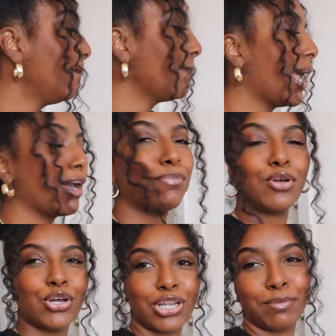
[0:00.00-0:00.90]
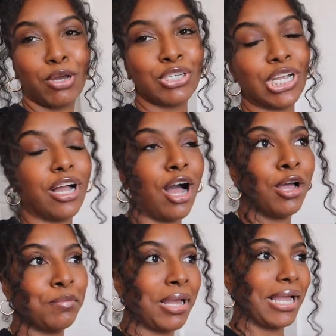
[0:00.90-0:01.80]
MacBook. Let me go check
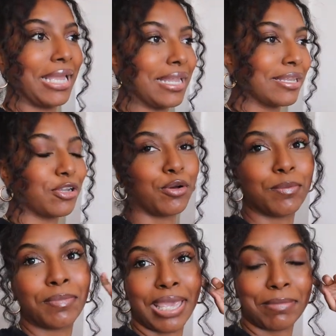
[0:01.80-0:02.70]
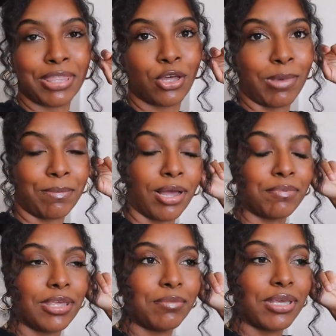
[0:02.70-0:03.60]
on my little baby though, my
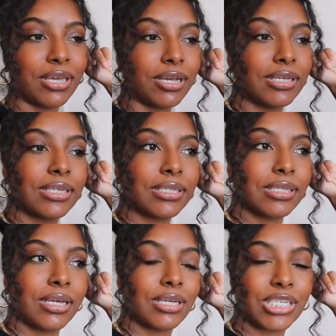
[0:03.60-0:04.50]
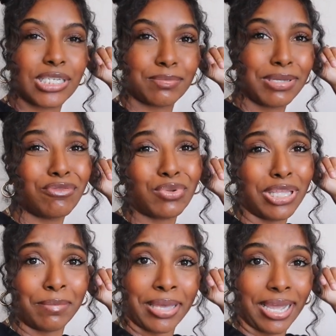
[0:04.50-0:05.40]
puppy, because she's been
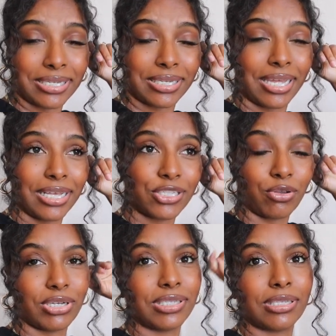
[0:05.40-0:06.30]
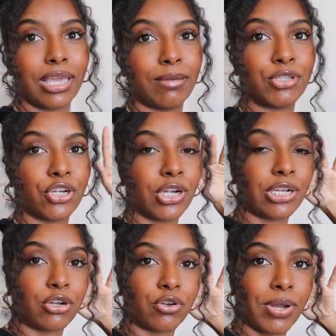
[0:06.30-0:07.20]
really bad today. So I just kept her in
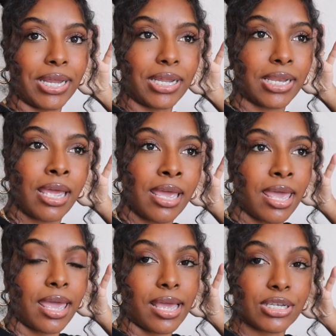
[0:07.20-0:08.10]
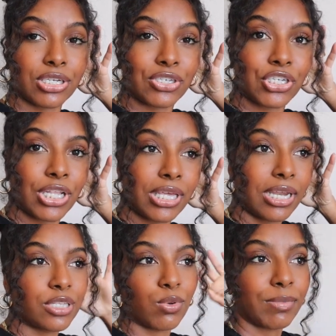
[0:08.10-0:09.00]
her crate and she's chilling. I
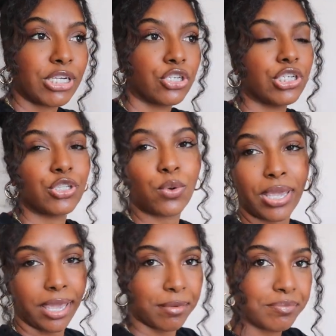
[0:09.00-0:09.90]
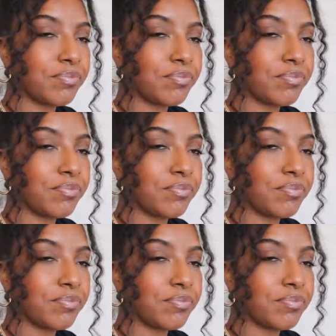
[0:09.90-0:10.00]
just want to make sure she's okay.